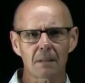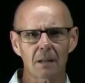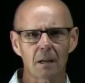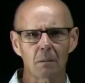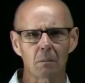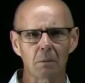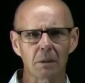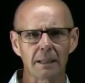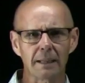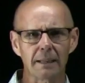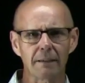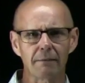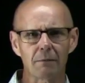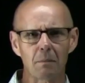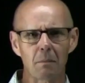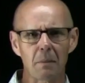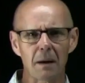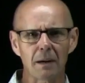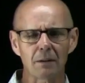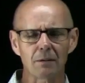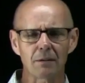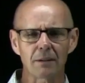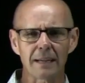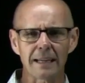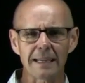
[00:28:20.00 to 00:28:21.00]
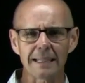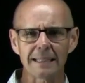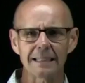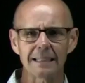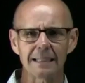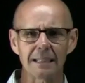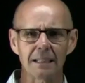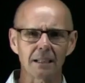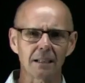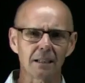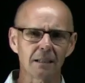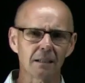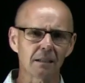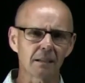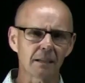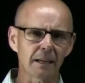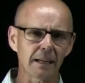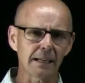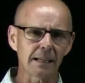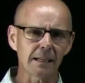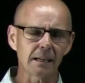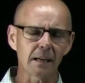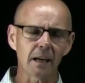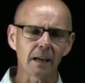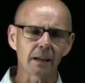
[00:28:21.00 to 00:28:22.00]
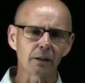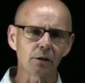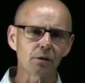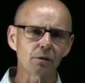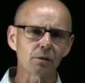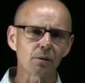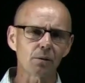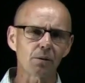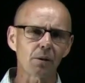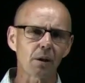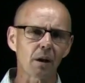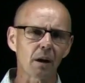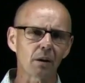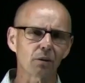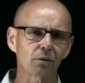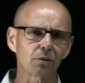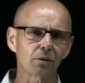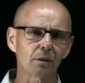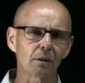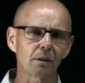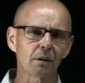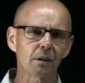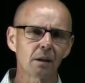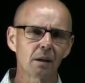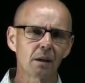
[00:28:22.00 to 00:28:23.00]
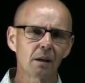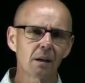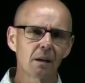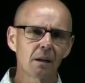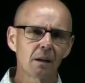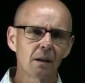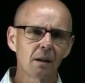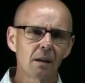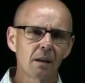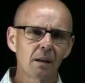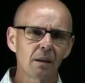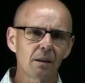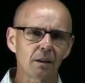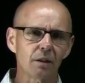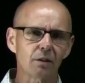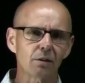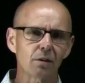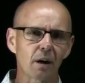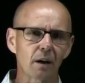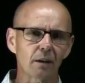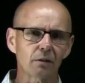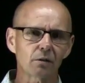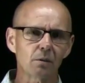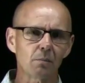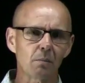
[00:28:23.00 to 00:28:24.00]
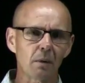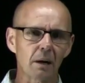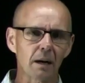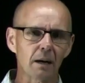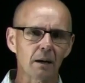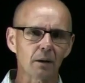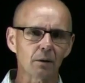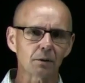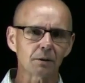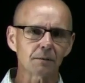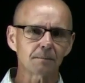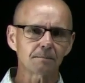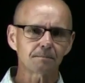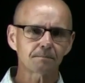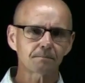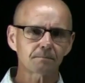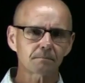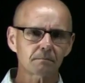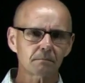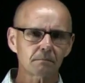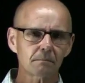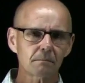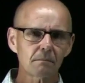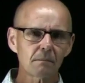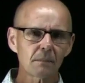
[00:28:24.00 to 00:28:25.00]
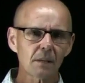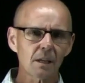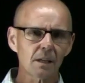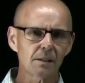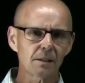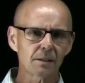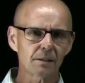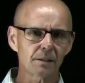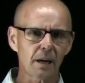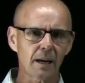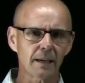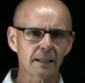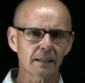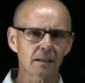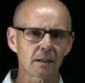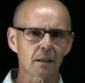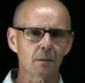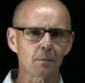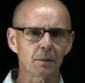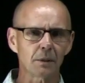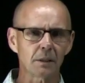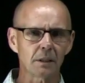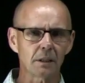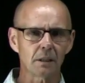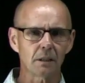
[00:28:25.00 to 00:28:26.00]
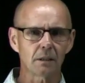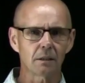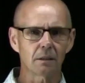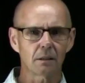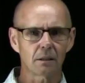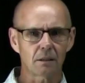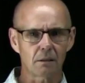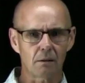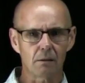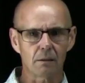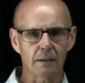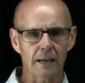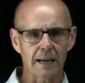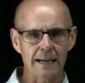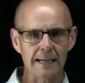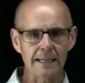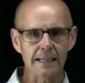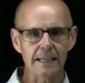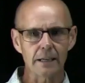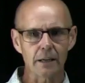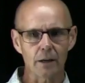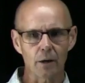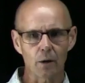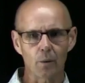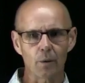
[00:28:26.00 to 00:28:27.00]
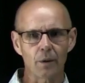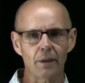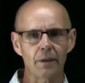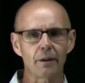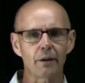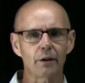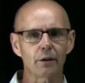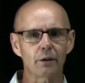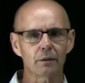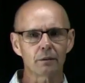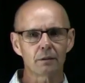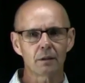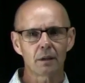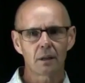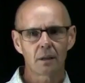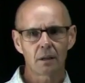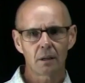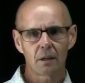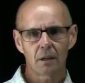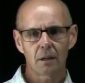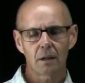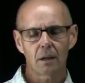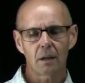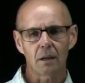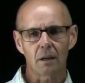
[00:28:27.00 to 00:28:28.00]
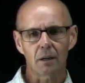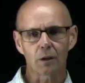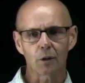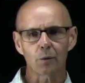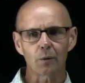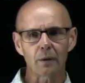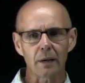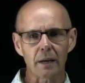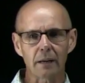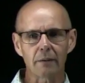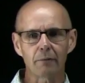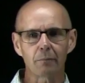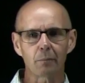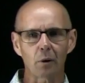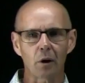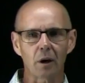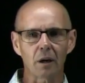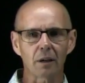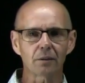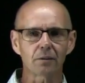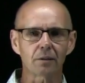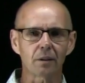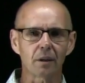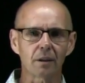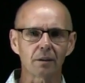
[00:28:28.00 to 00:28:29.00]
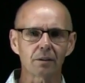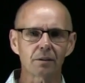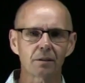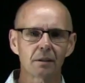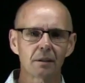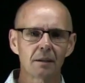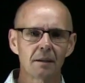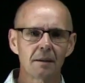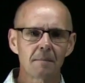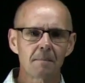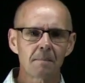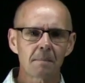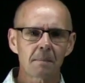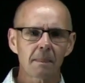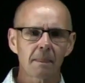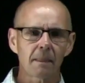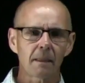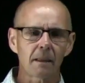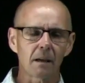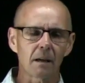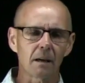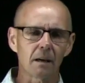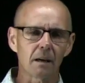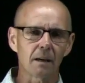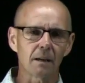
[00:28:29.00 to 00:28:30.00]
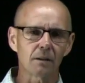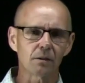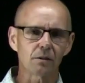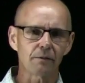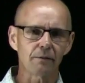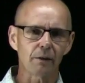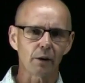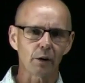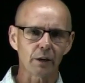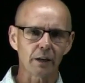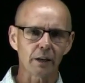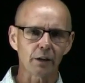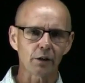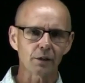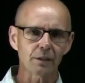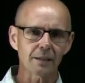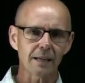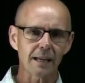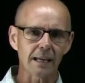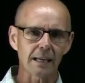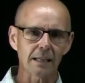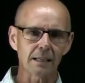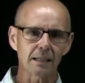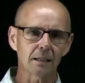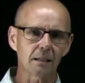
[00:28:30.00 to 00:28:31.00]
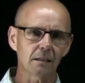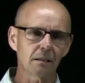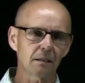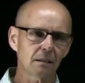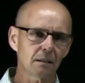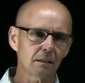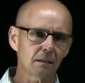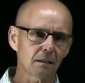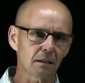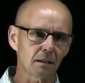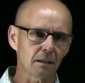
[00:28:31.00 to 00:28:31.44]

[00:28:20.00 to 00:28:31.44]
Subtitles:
I believe about 1999 or 2000, that talks about a design company called IDEO and their creative process. It's a very entertaining,